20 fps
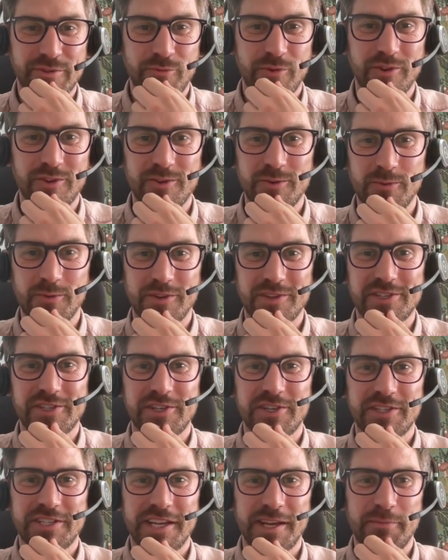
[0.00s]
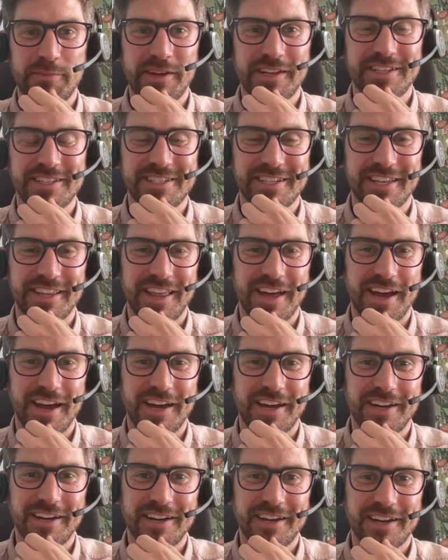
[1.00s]
Once you tip into
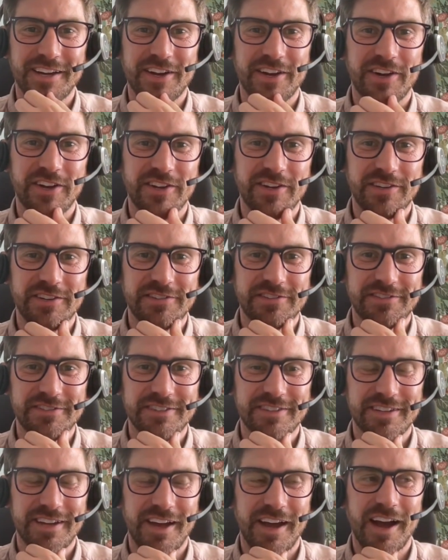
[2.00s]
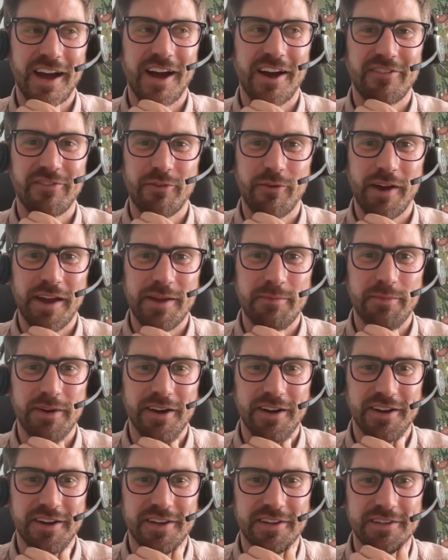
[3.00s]
that kind of halfway
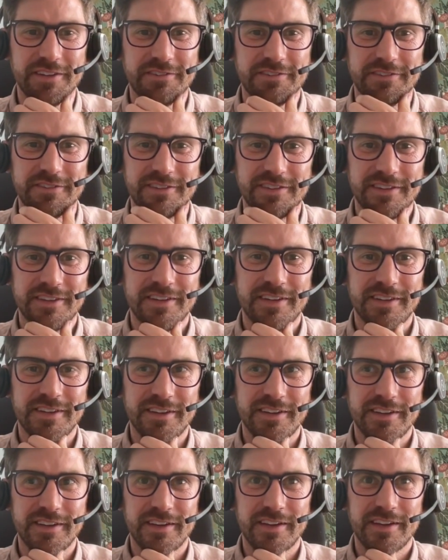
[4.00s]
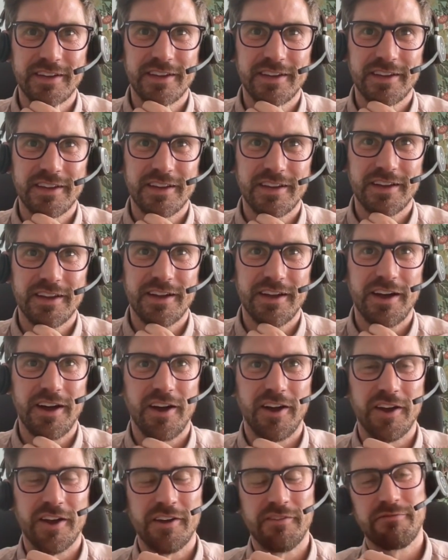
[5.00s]
mark of
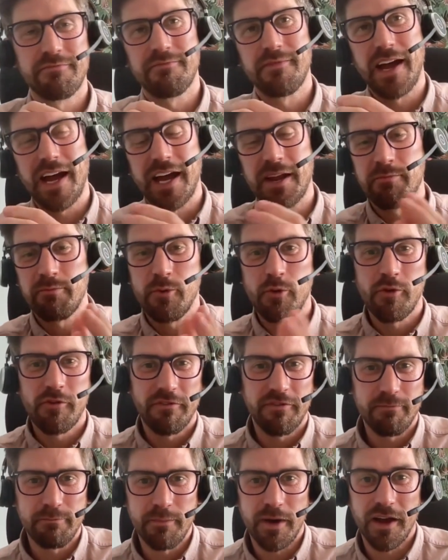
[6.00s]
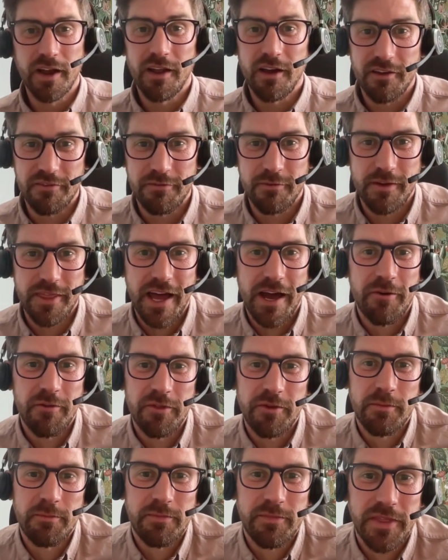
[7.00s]
I've had more of my life without
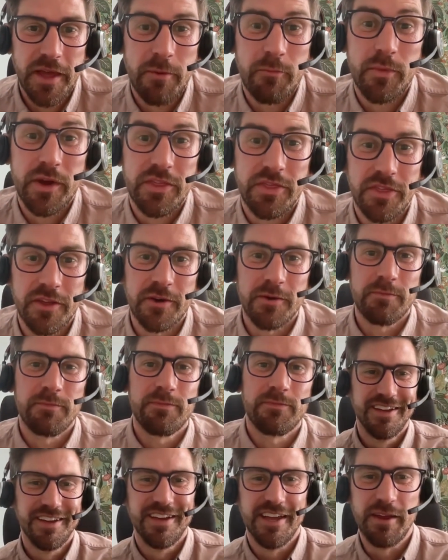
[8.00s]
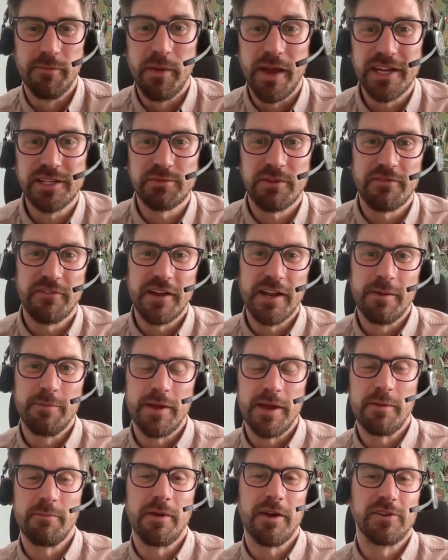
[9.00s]
them than with them. It makes me feel a
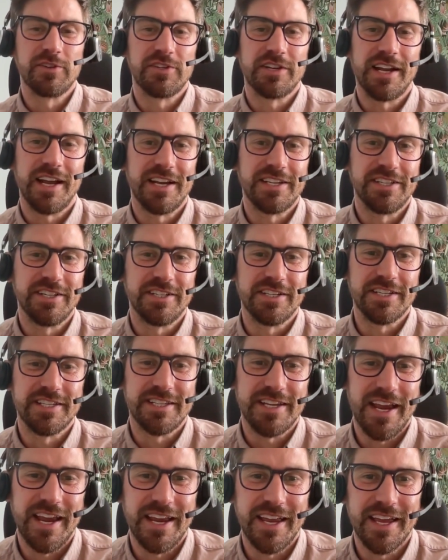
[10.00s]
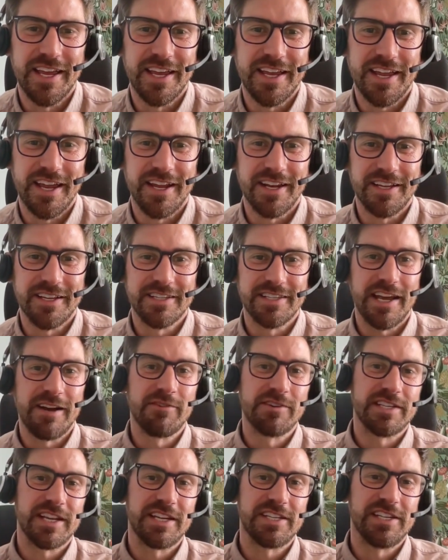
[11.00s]
bit emotional actually just saying it again, because that
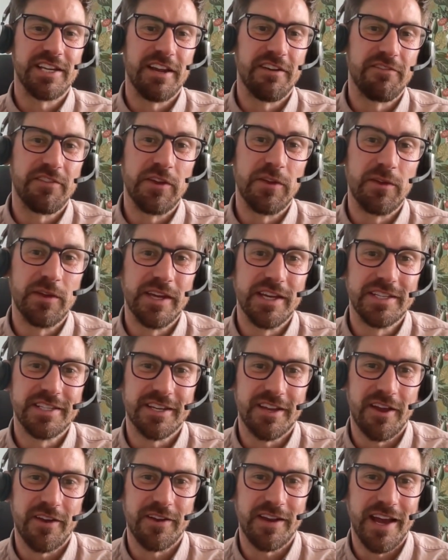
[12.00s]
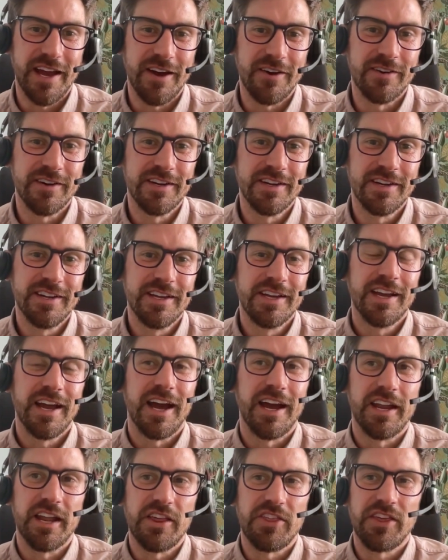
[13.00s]
was actually a few years ago now.
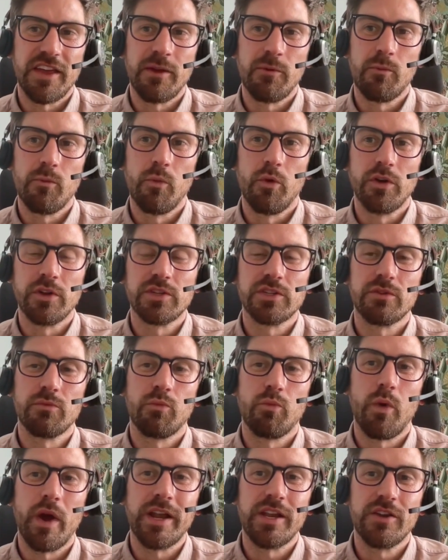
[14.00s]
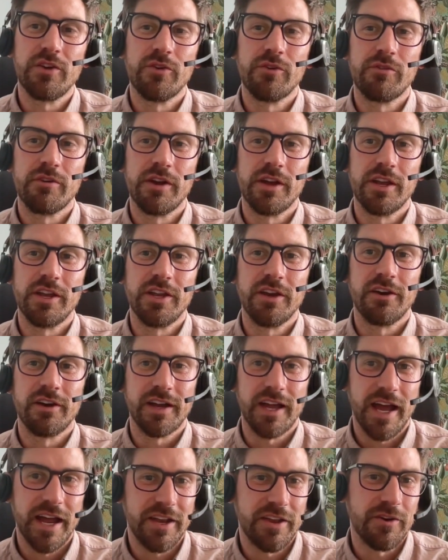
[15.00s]
And I think when you're a
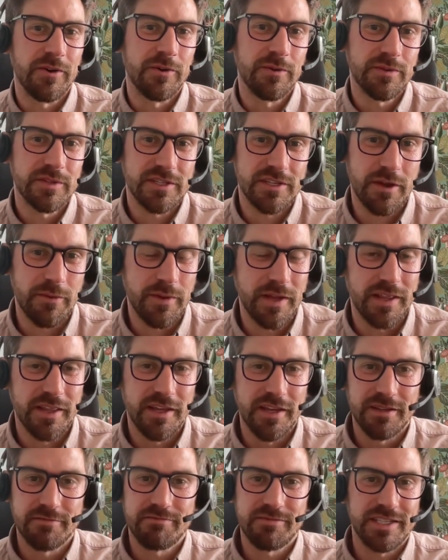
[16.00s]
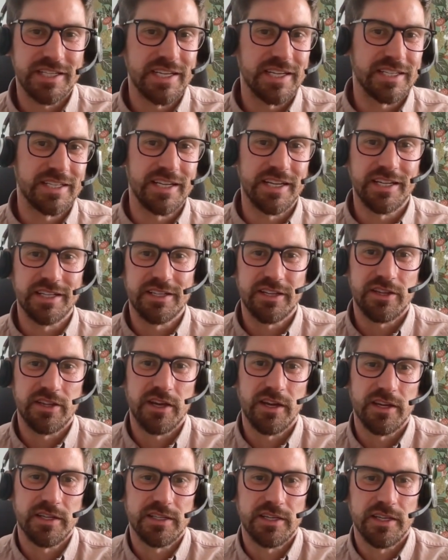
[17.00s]
young adult, so in the 16 to
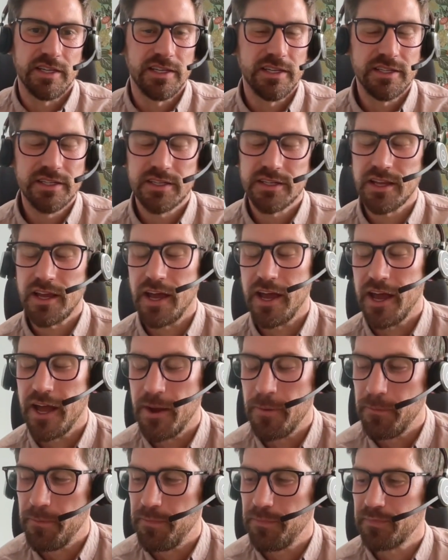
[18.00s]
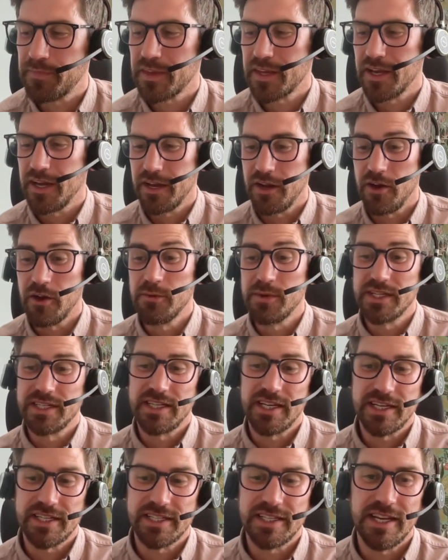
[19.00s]
30s, and I was
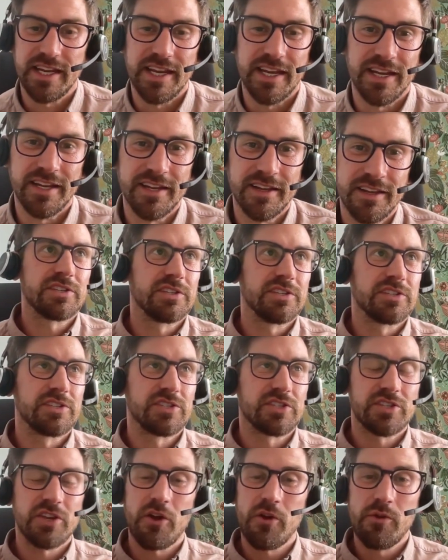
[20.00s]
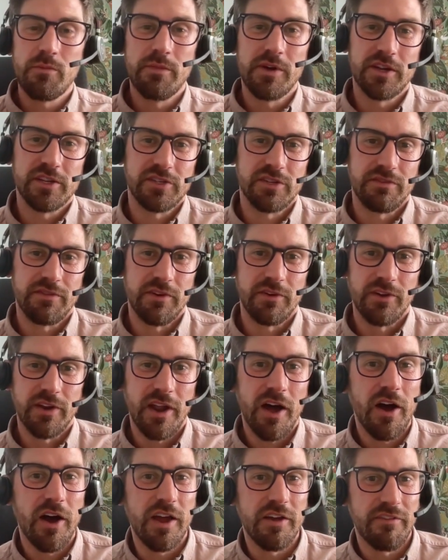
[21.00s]
16, so much of your
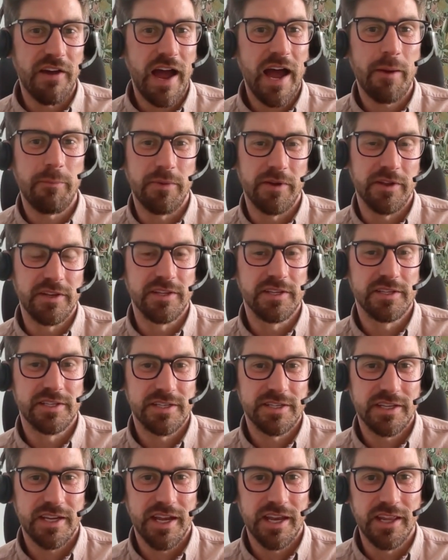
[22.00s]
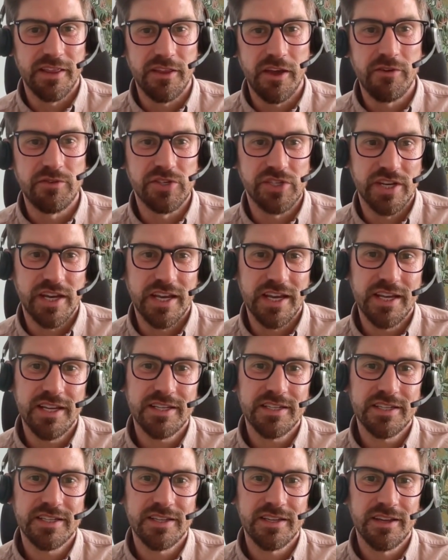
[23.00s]
life happens in those
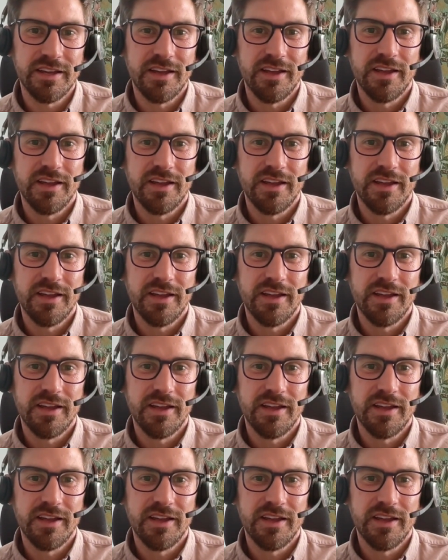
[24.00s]
years.